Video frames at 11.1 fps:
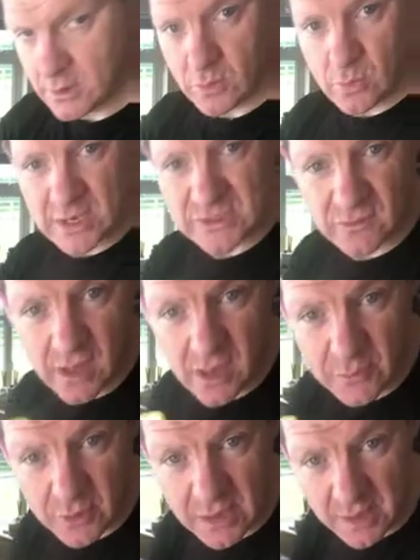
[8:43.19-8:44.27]
Wedge of
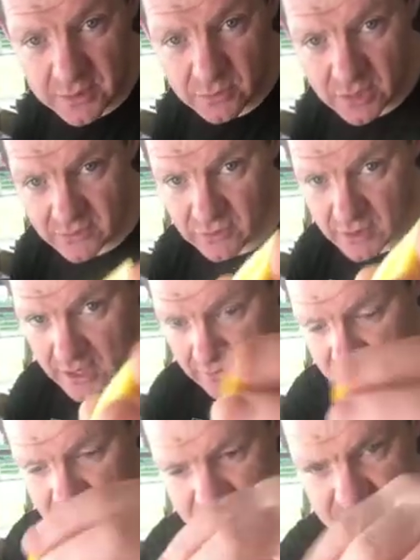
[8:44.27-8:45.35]
lime or lemon, whatever you have.
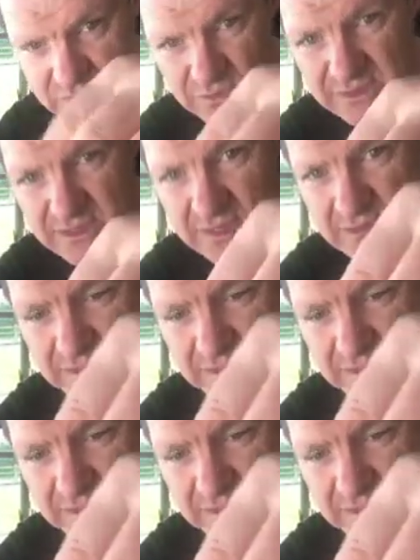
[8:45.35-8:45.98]
Squeeze that in on